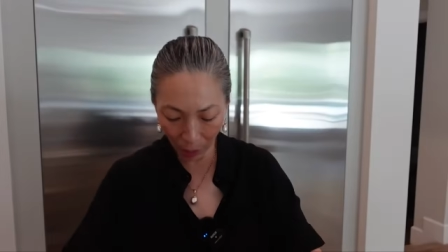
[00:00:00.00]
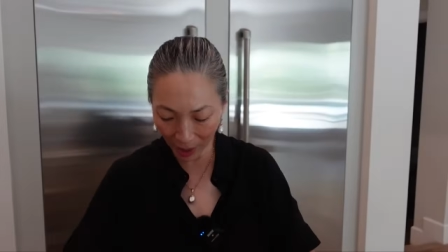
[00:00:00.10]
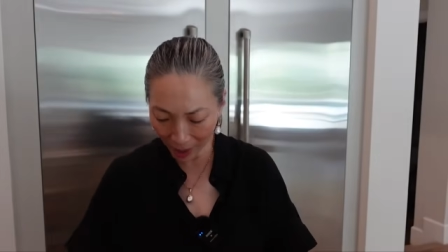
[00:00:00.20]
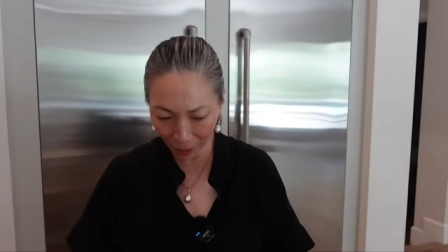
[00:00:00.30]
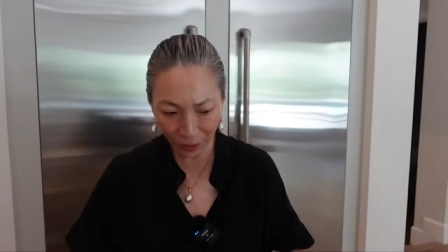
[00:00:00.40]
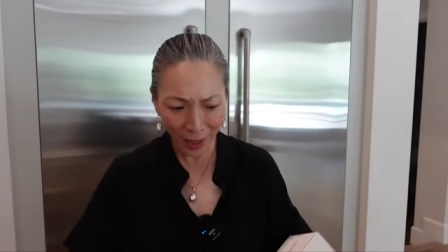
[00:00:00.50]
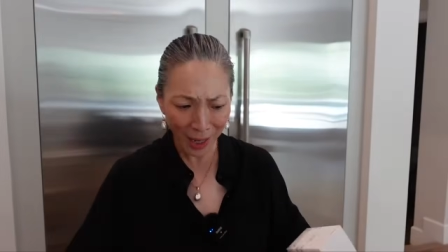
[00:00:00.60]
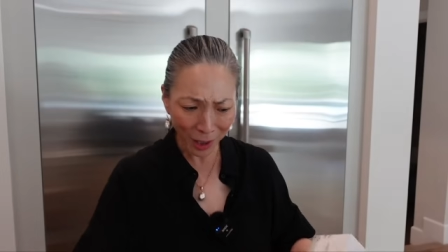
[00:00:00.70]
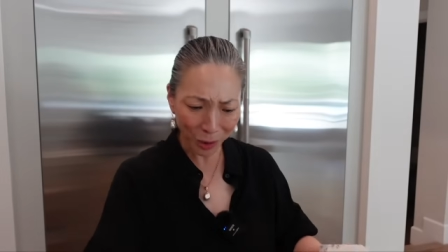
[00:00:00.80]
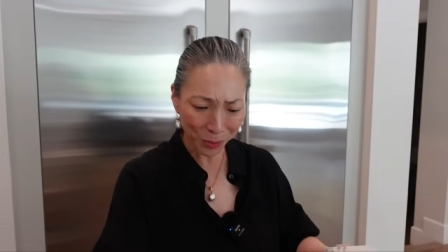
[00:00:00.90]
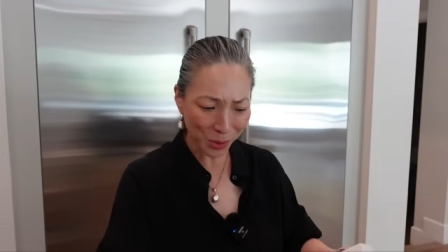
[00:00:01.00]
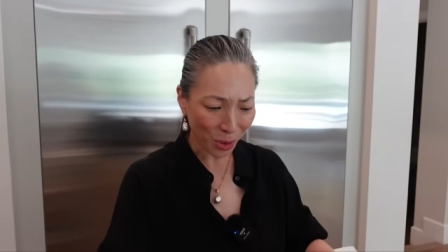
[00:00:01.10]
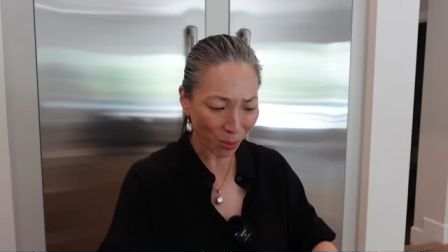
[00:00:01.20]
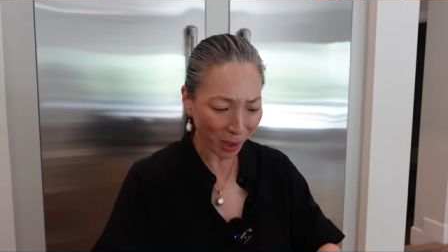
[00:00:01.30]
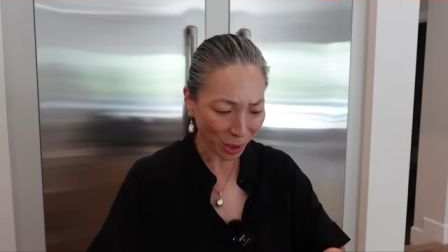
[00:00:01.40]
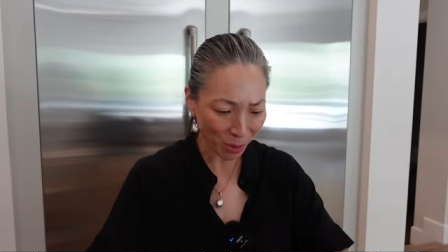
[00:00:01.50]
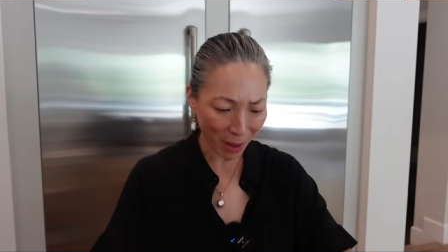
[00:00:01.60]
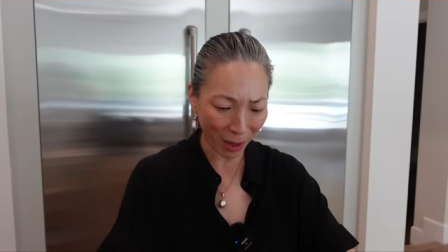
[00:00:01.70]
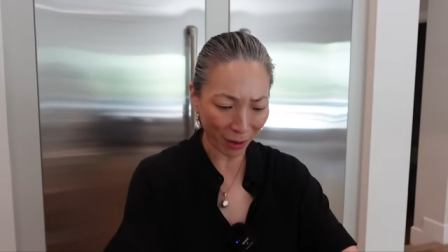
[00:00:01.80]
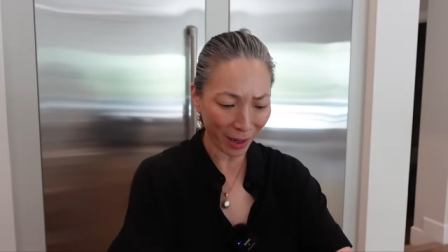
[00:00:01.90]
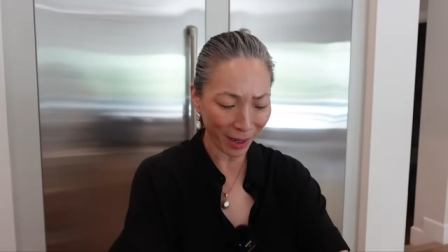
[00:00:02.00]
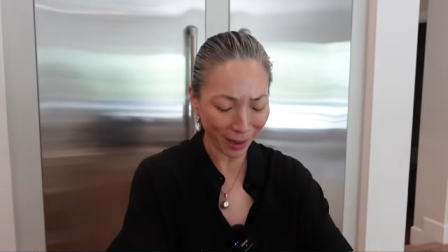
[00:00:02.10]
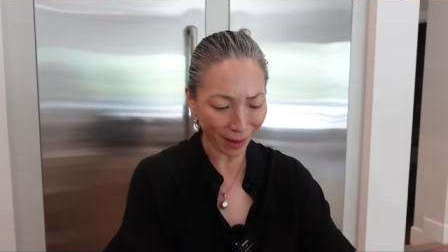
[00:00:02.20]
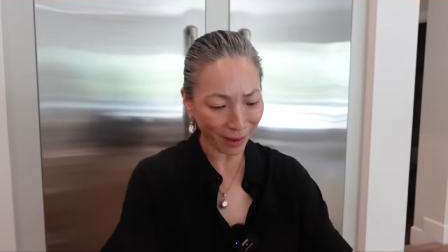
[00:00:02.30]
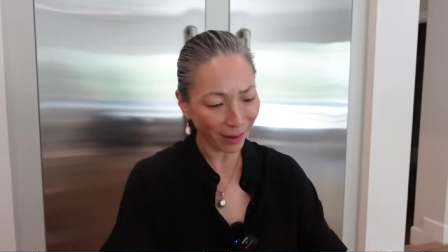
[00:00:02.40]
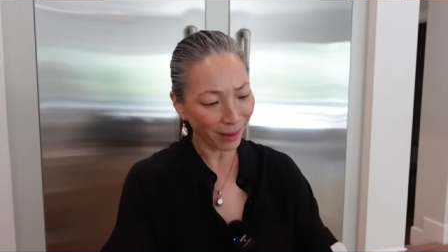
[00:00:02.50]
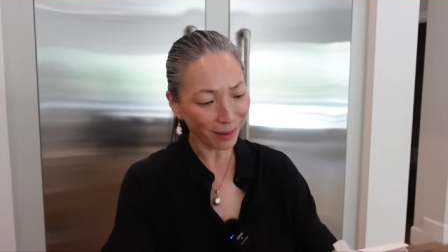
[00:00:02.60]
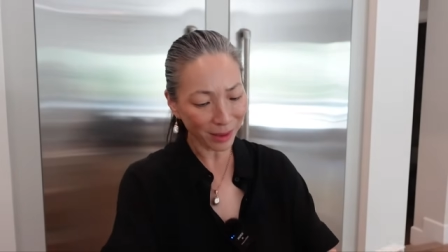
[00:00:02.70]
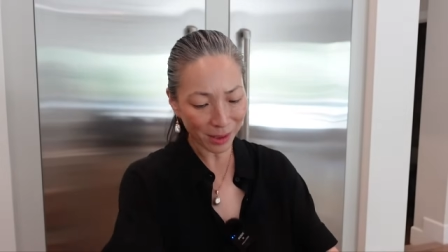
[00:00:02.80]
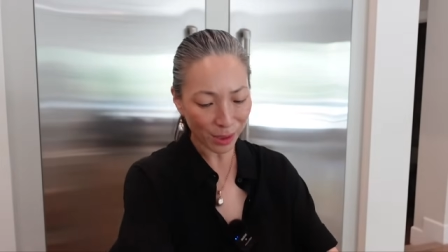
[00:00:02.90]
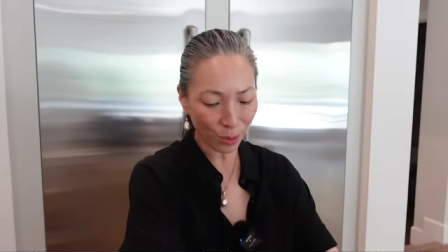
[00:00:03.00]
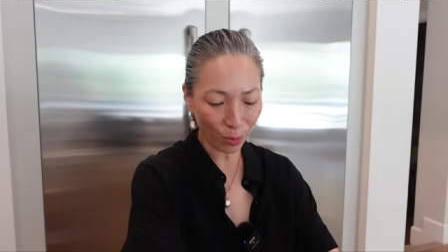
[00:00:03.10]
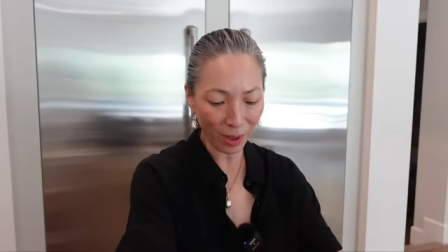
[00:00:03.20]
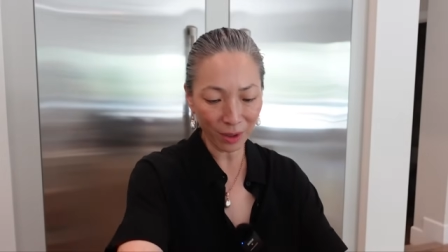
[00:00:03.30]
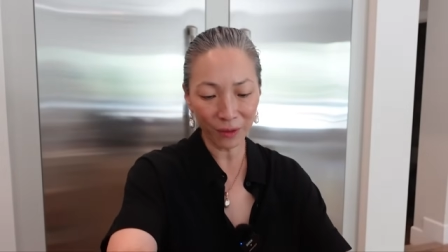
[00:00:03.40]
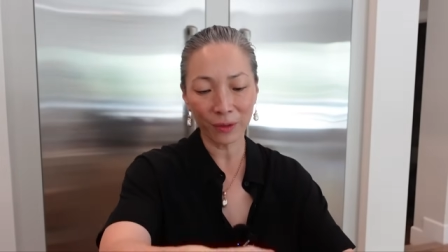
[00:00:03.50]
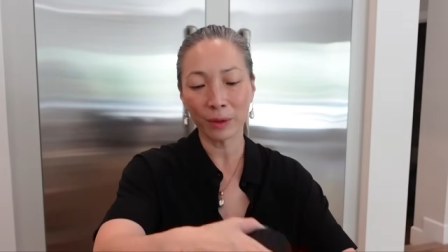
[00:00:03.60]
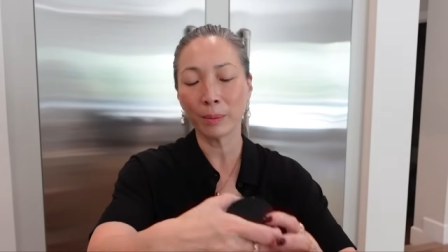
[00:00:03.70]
wow, thank you so much, Mary. This is wonderful,